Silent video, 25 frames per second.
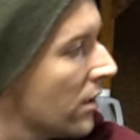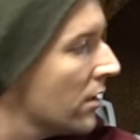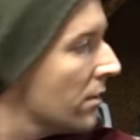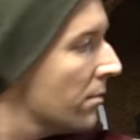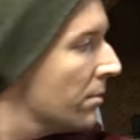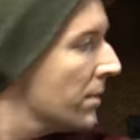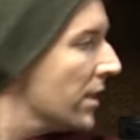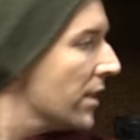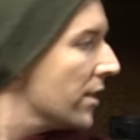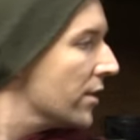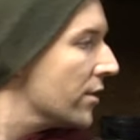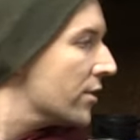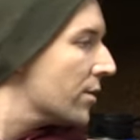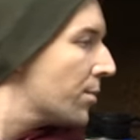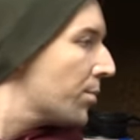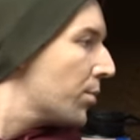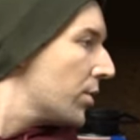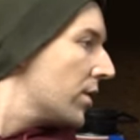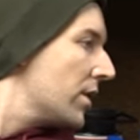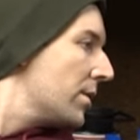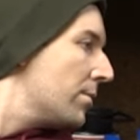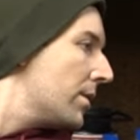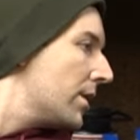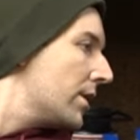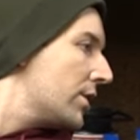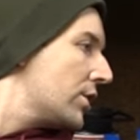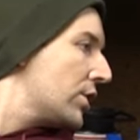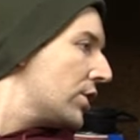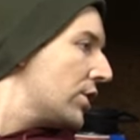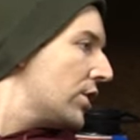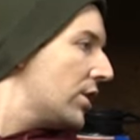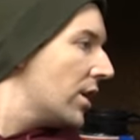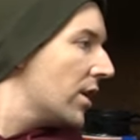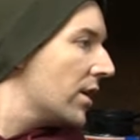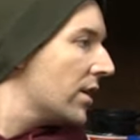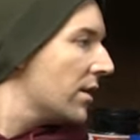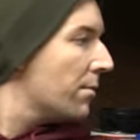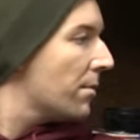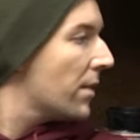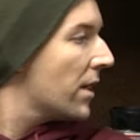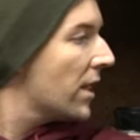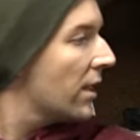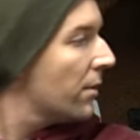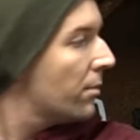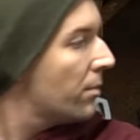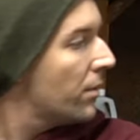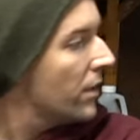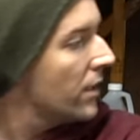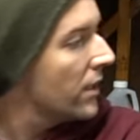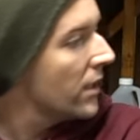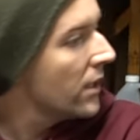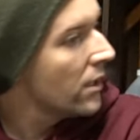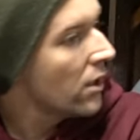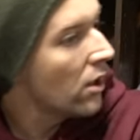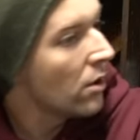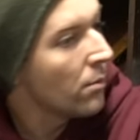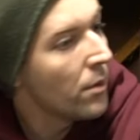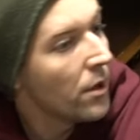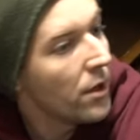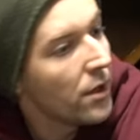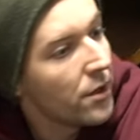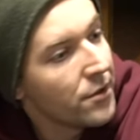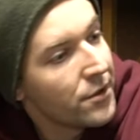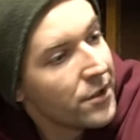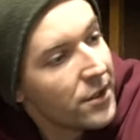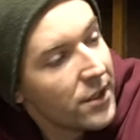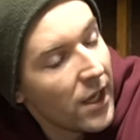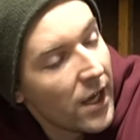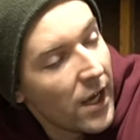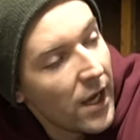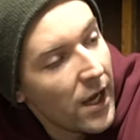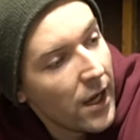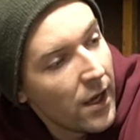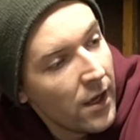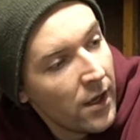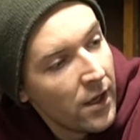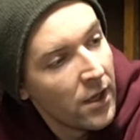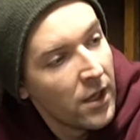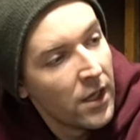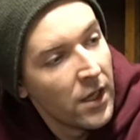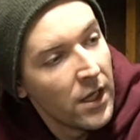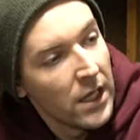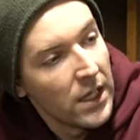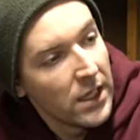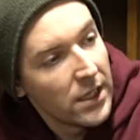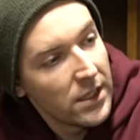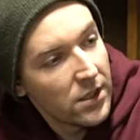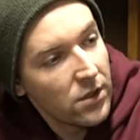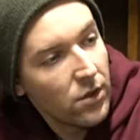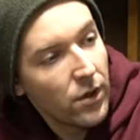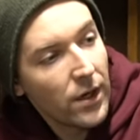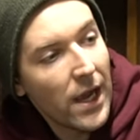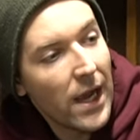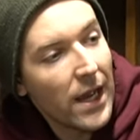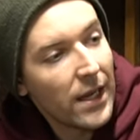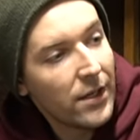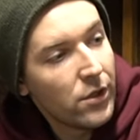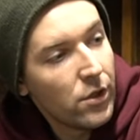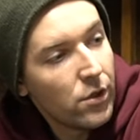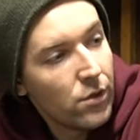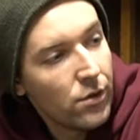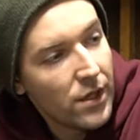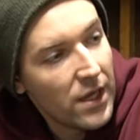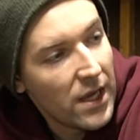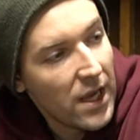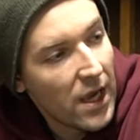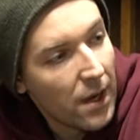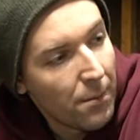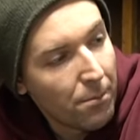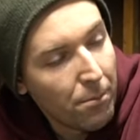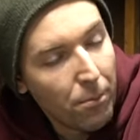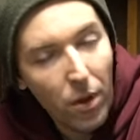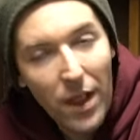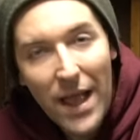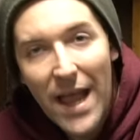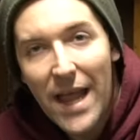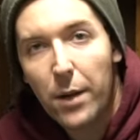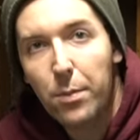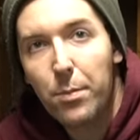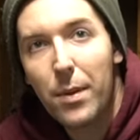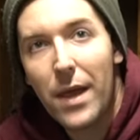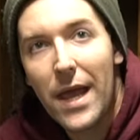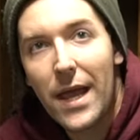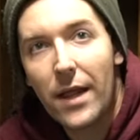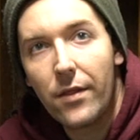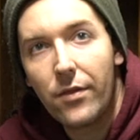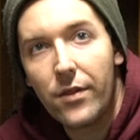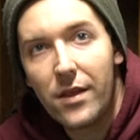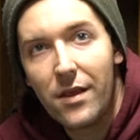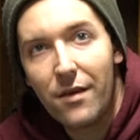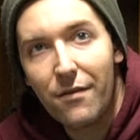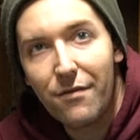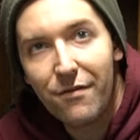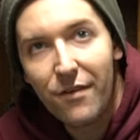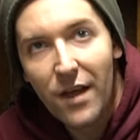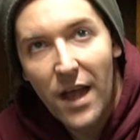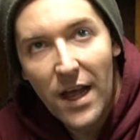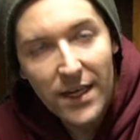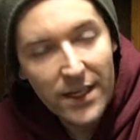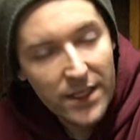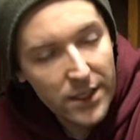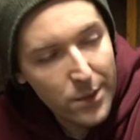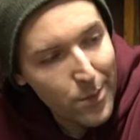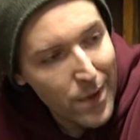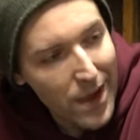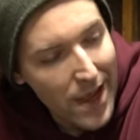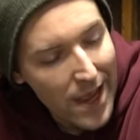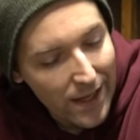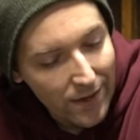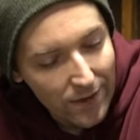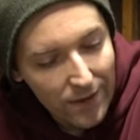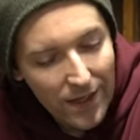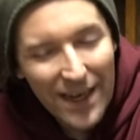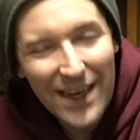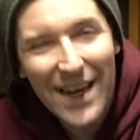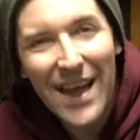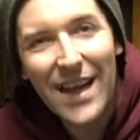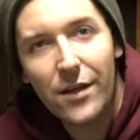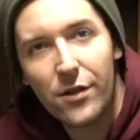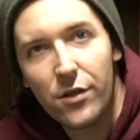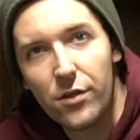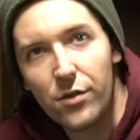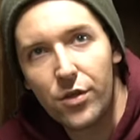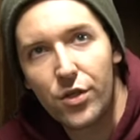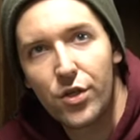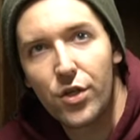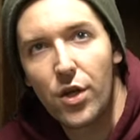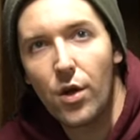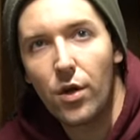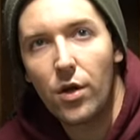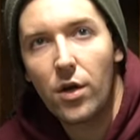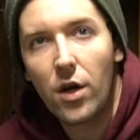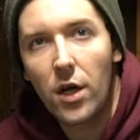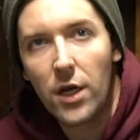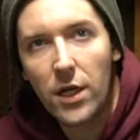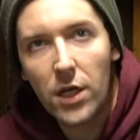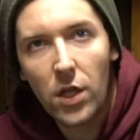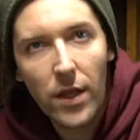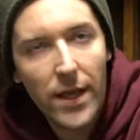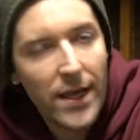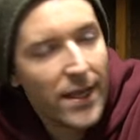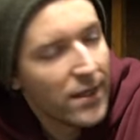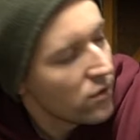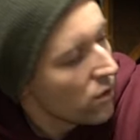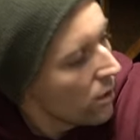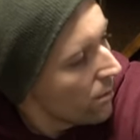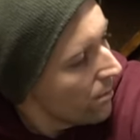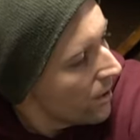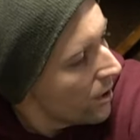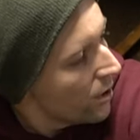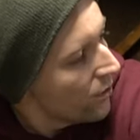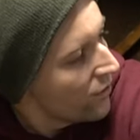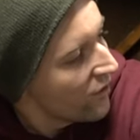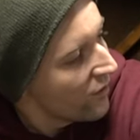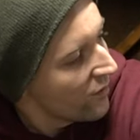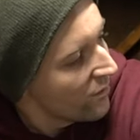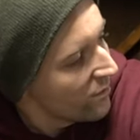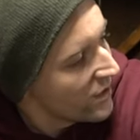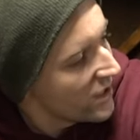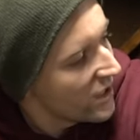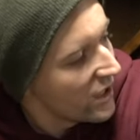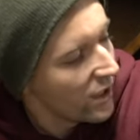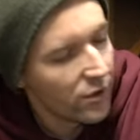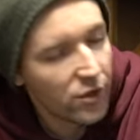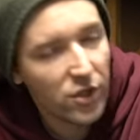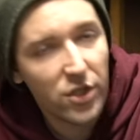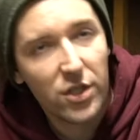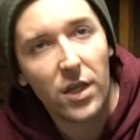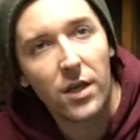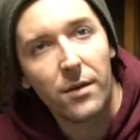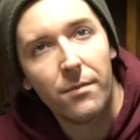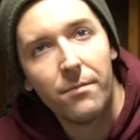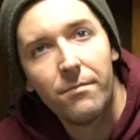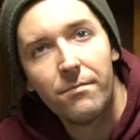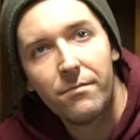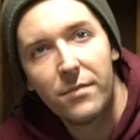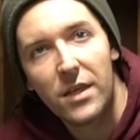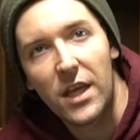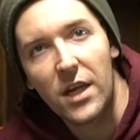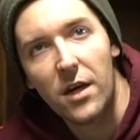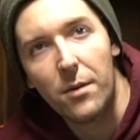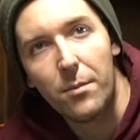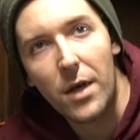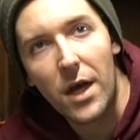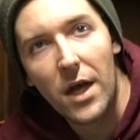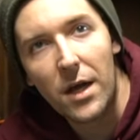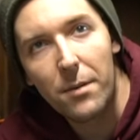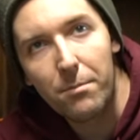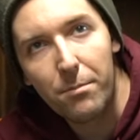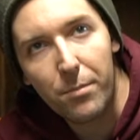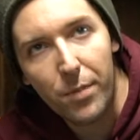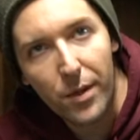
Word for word: Here's pretty much done, in my opinion, almost. Uh, Still gotta do the uh, black pad, the finest pad, and I gotta do the show car glaze on both of them still just to get them up.